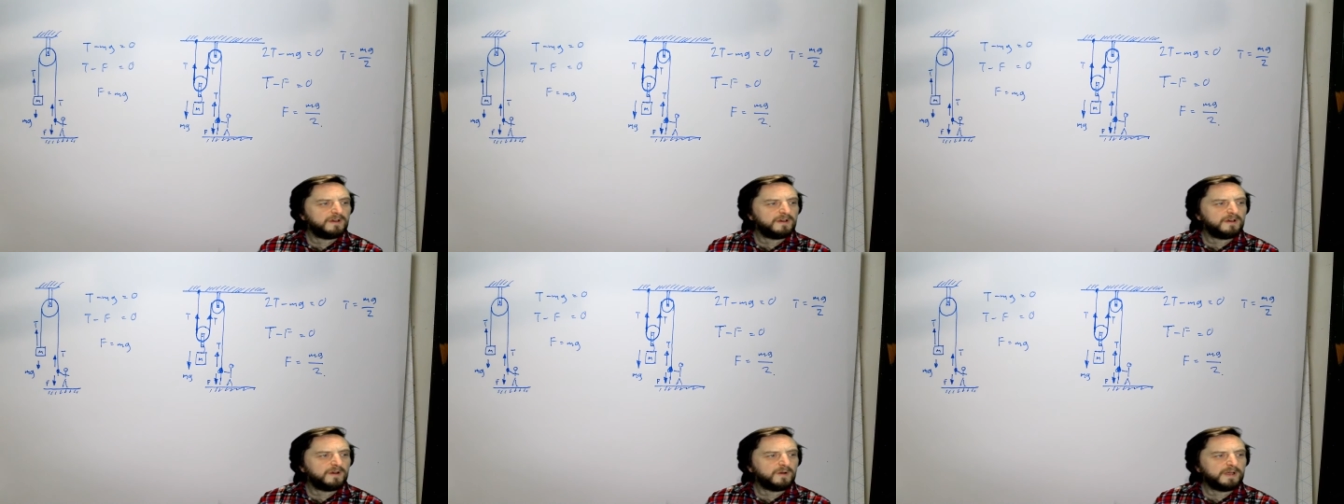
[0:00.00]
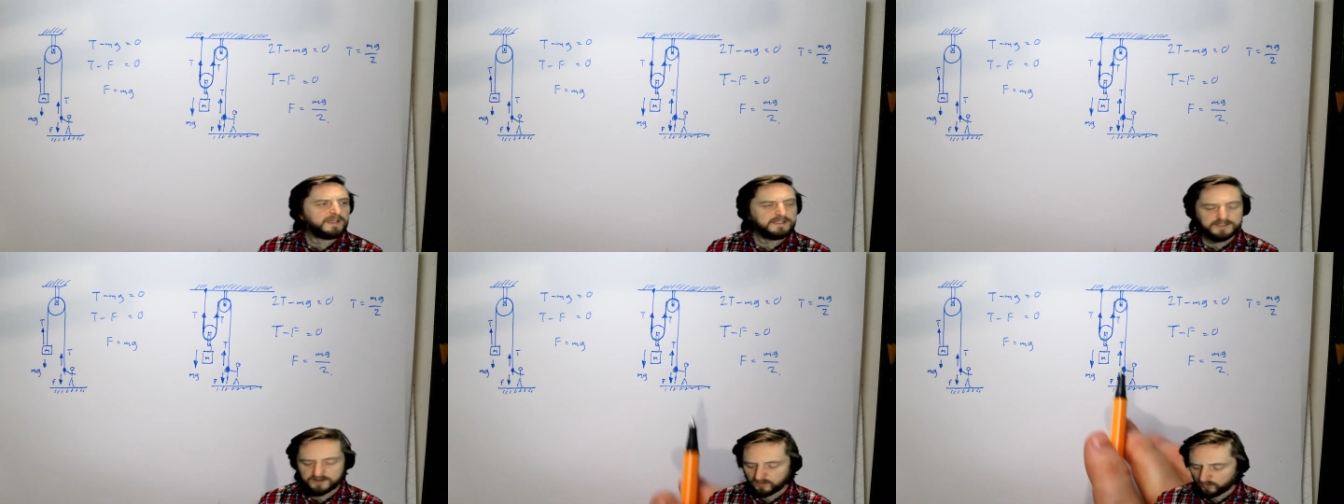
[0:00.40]
Okay,
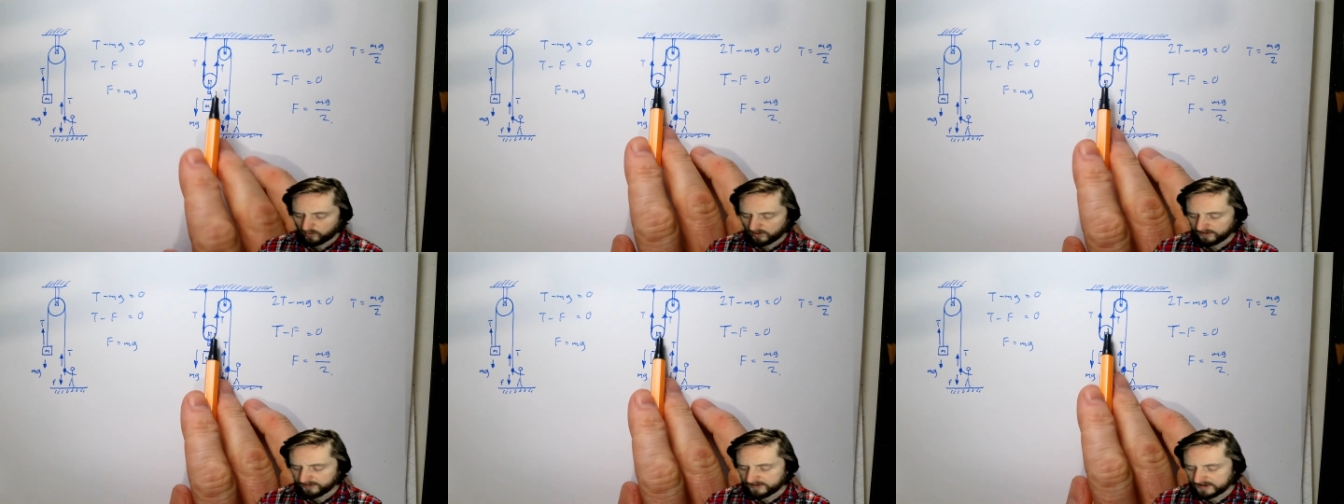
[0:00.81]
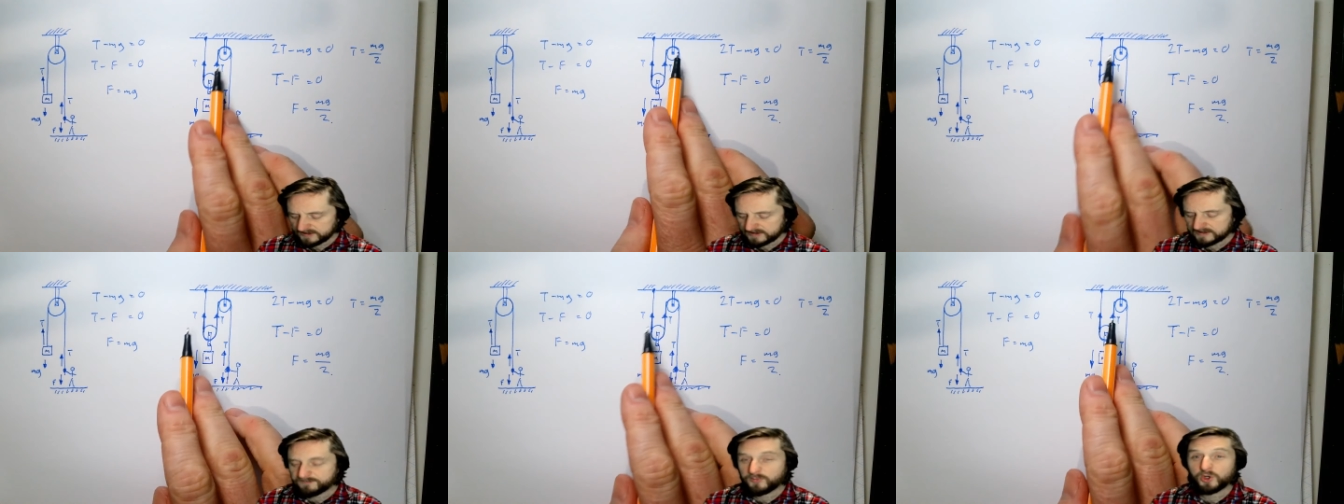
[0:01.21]
so what
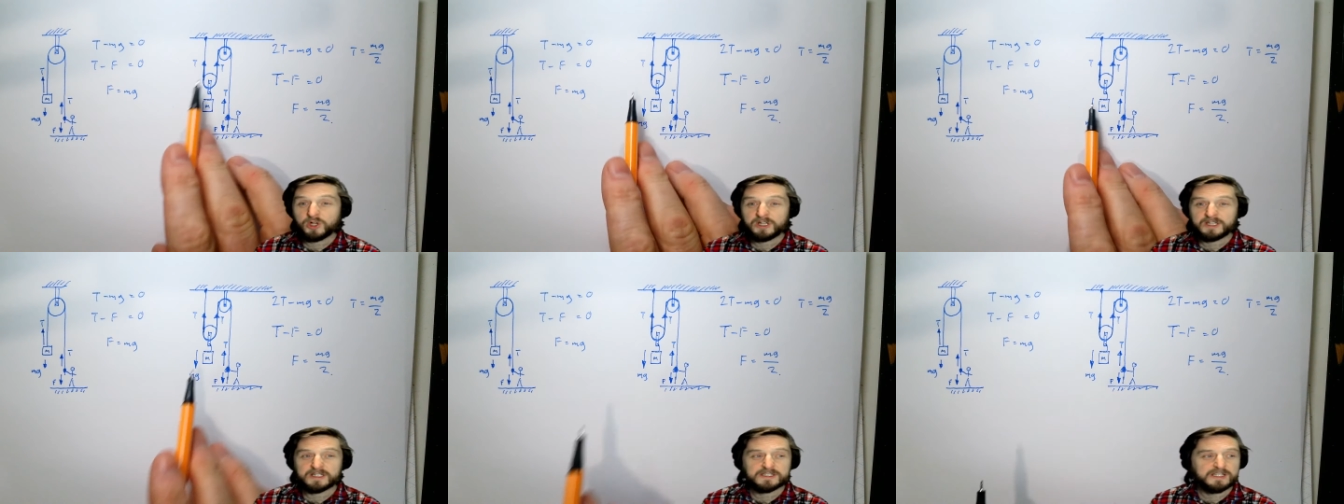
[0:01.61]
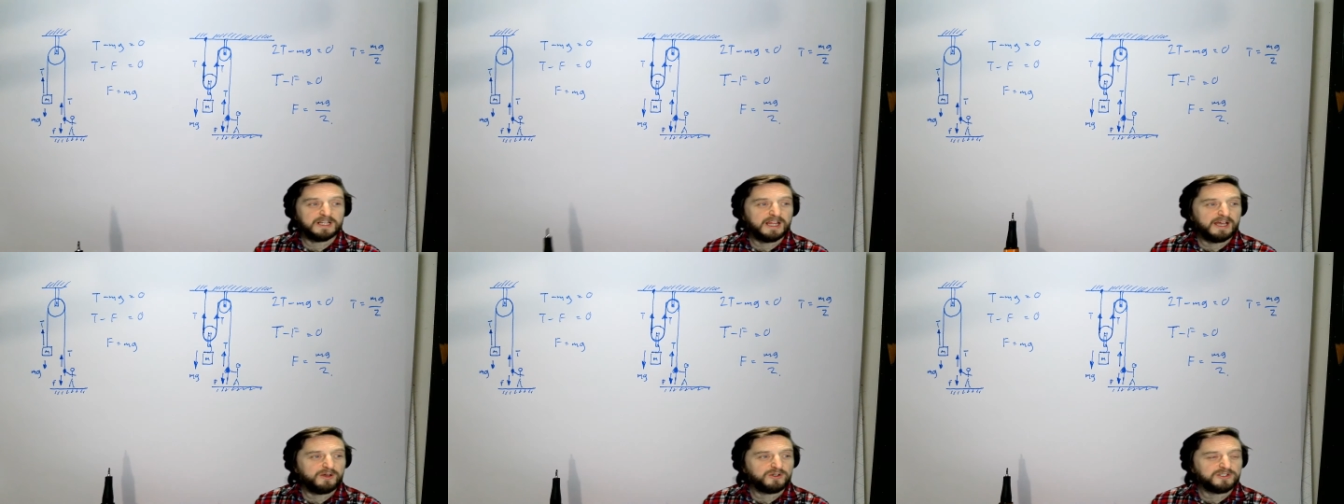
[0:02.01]
this pulley has
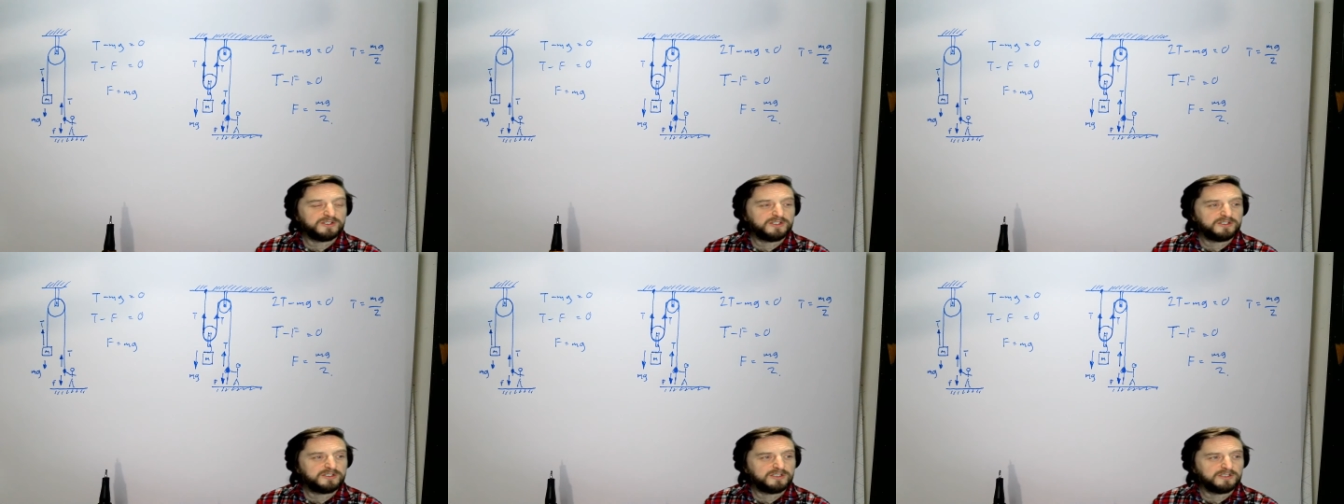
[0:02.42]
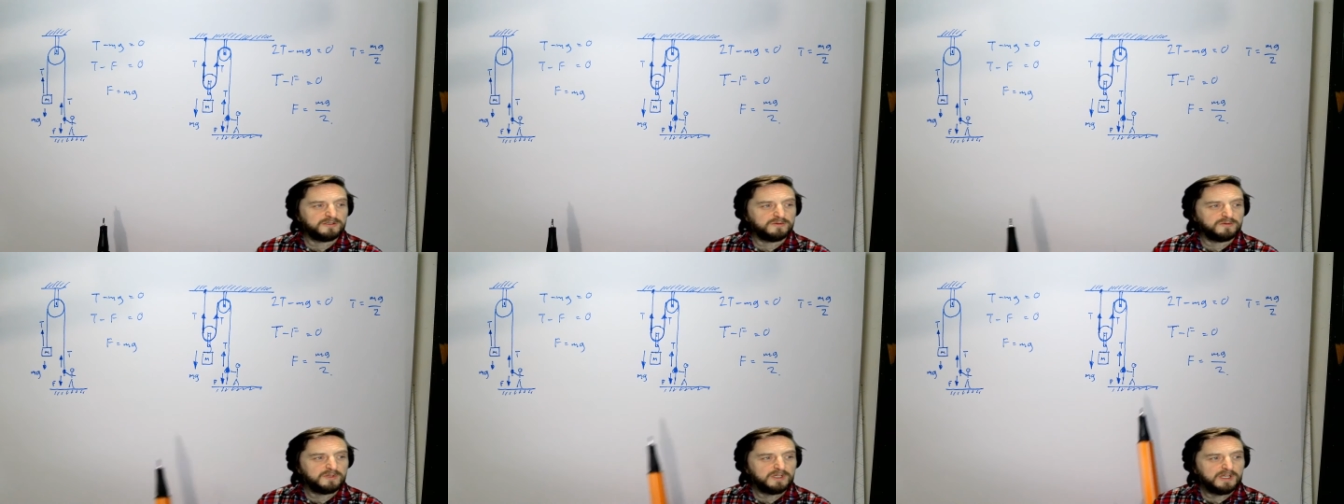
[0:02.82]
allowed us to
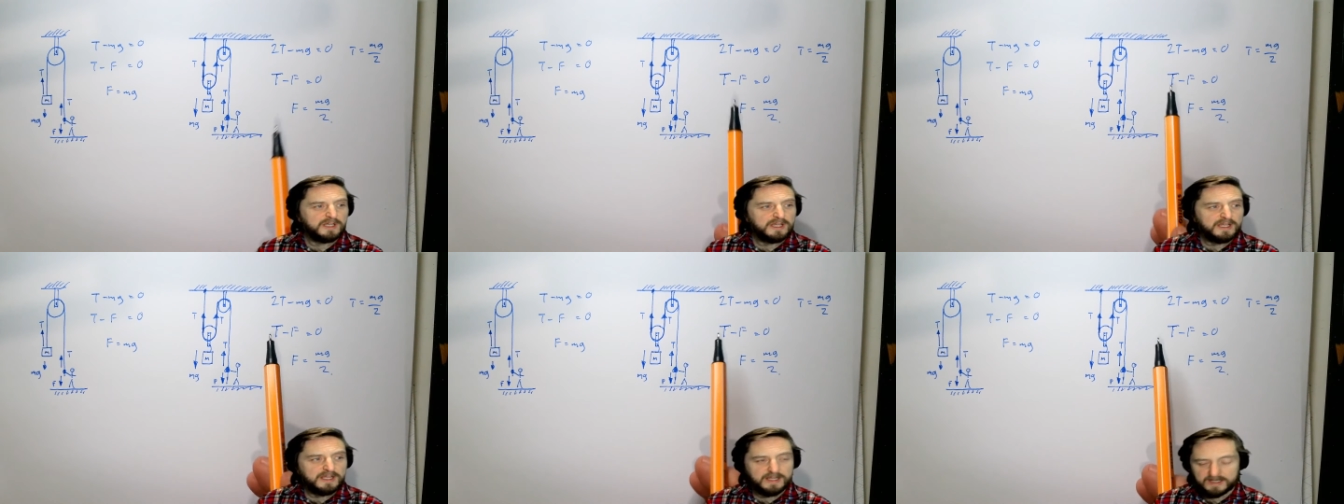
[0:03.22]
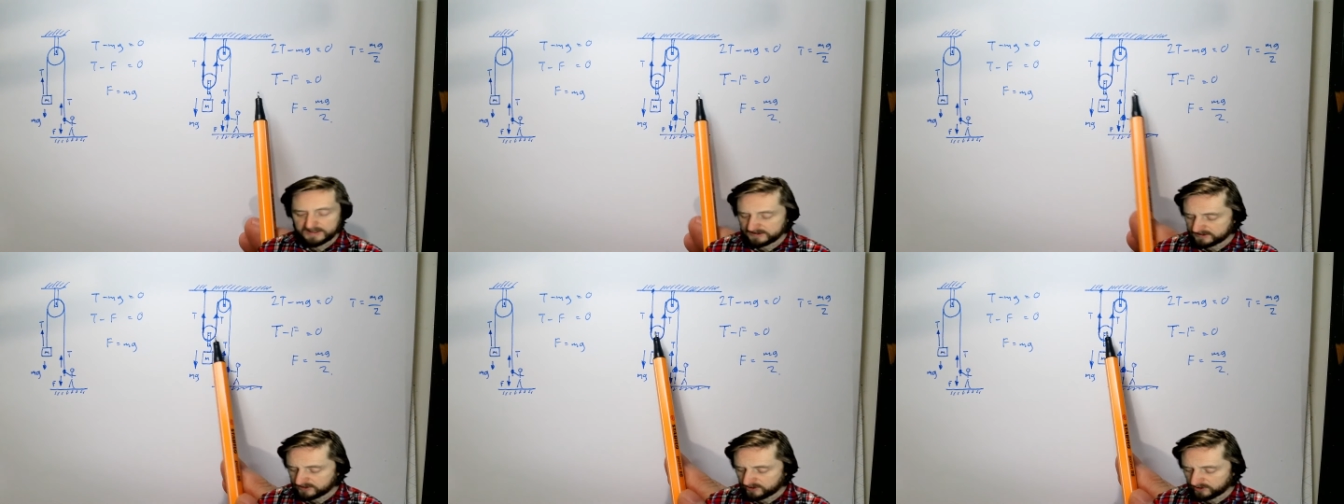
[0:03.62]
do
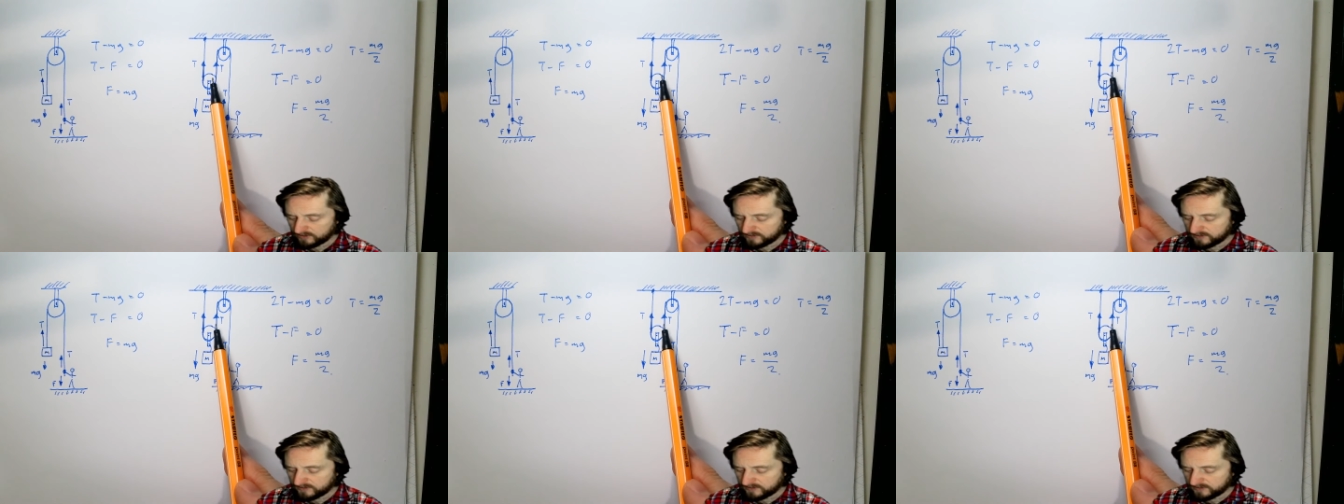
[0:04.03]
is to